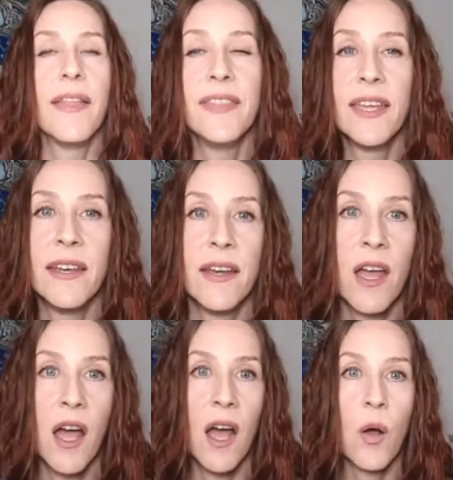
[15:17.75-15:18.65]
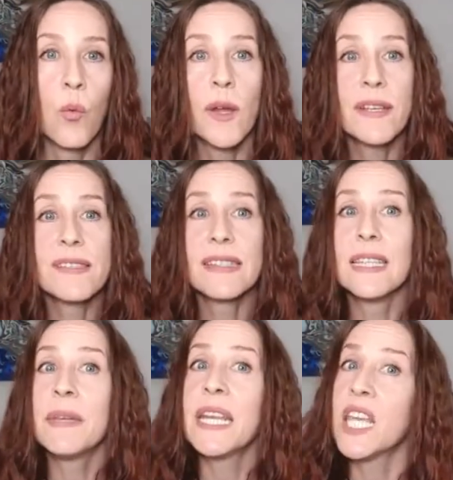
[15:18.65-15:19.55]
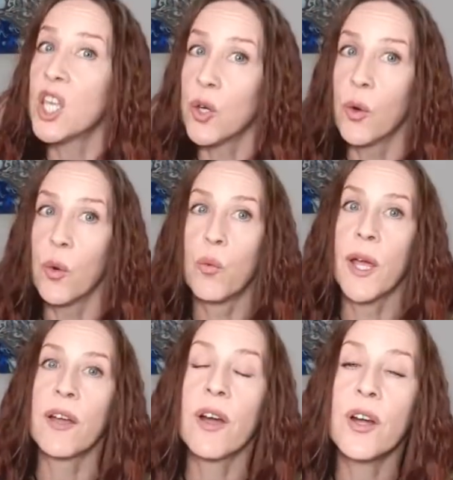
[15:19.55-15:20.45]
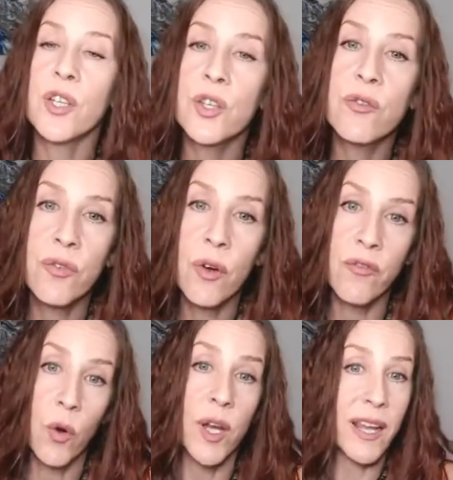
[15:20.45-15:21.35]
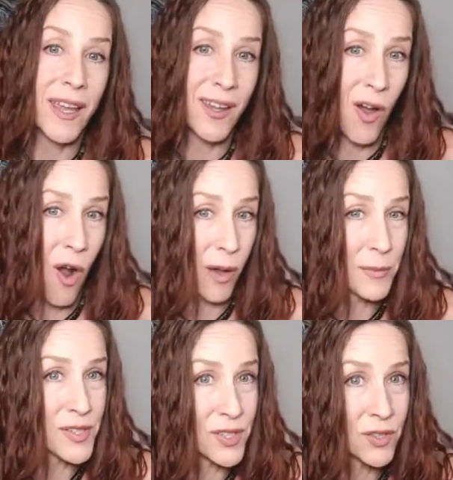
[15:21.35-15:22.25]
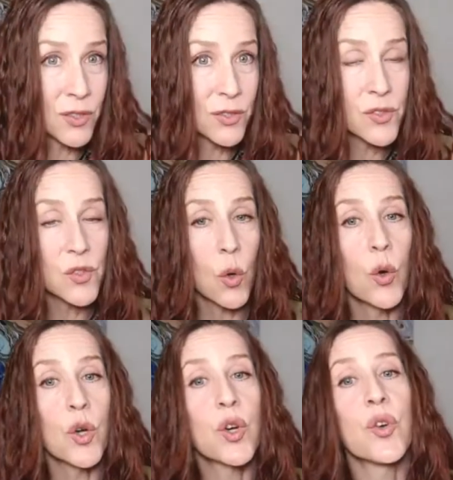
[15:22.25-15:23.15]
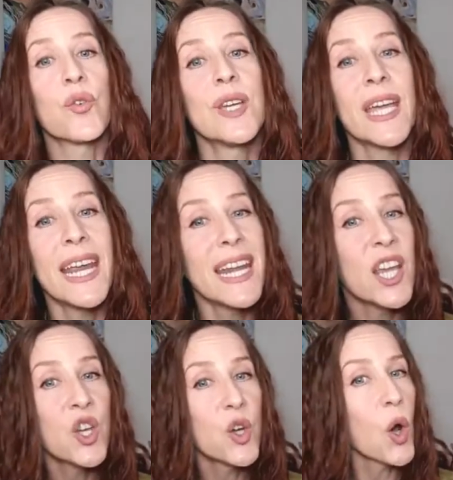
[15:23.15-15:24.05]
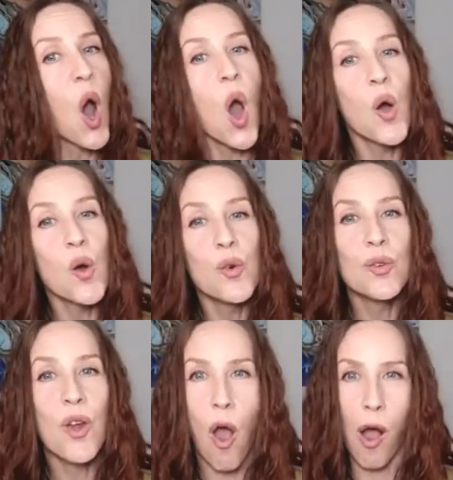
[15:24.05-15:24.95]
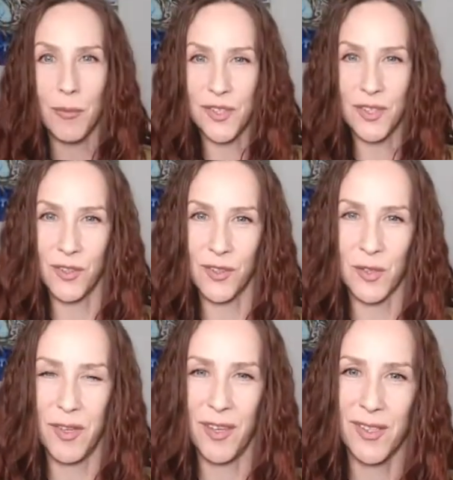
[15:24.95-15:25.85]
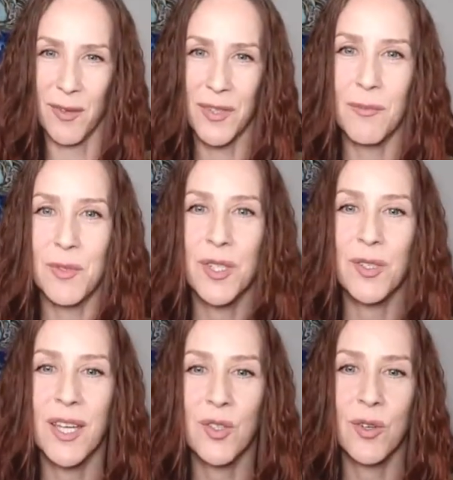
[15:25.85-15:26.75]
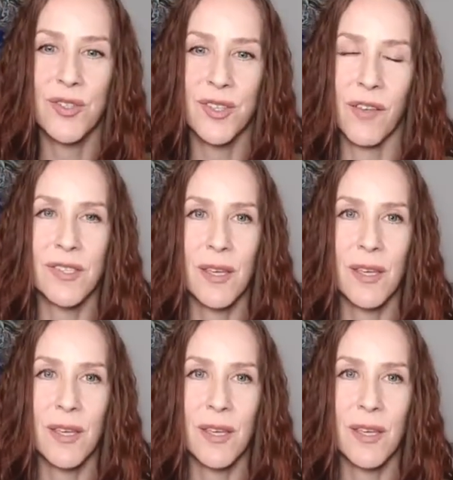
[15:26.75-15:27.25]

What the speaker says: And then what is limiting you? Where are you avoiding obstacles or creating your own obstacles? Because sometimes we do that to ourselves.